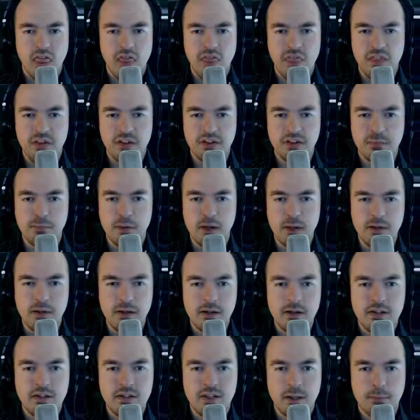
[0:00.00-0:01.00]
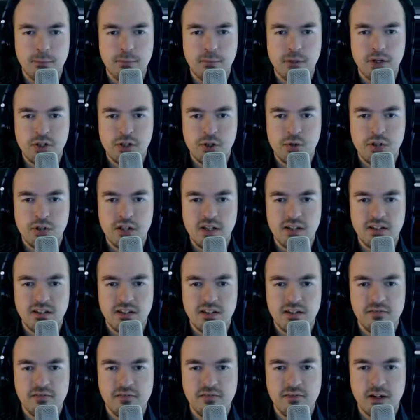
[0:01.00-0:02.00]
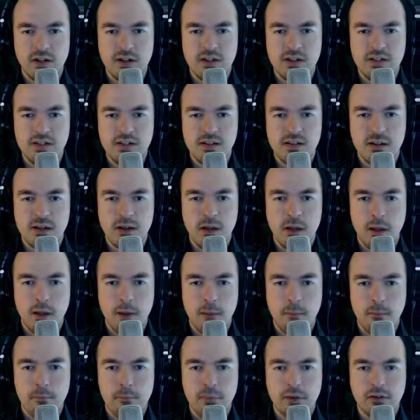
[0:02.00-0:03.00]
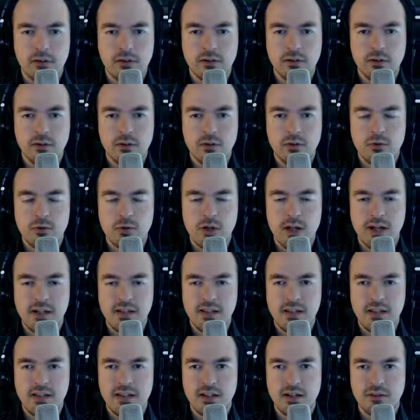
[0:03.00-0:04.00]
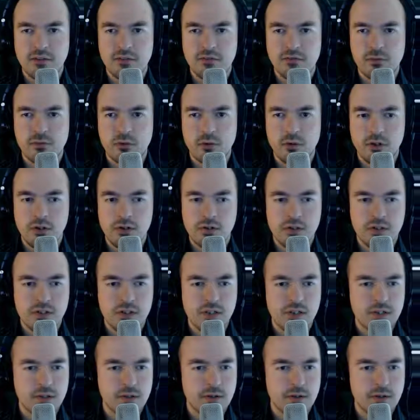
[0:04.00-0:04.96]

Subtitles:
this baby. Take pressure readings in flight below 18,400.